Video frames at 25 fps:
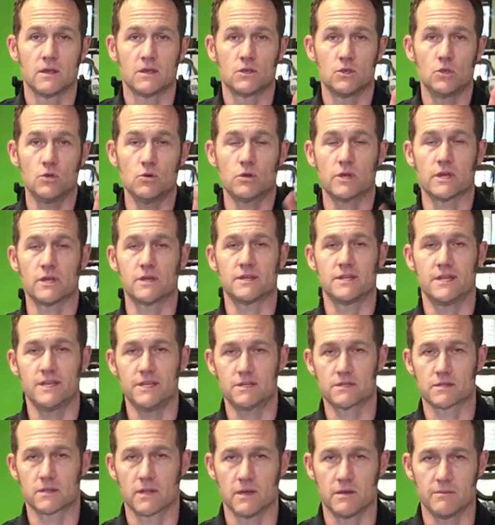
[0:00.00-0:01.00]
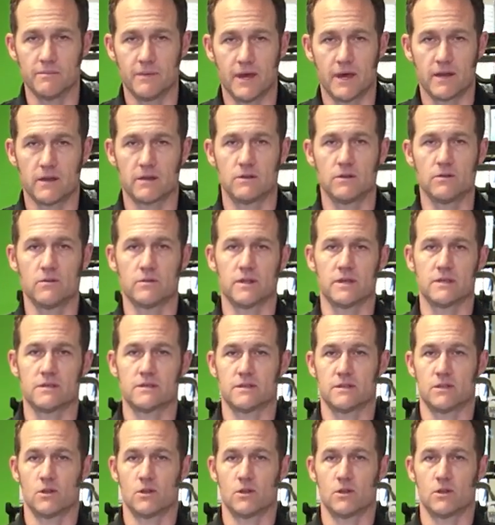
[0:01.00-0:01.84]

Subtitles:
you can teach them how to do this,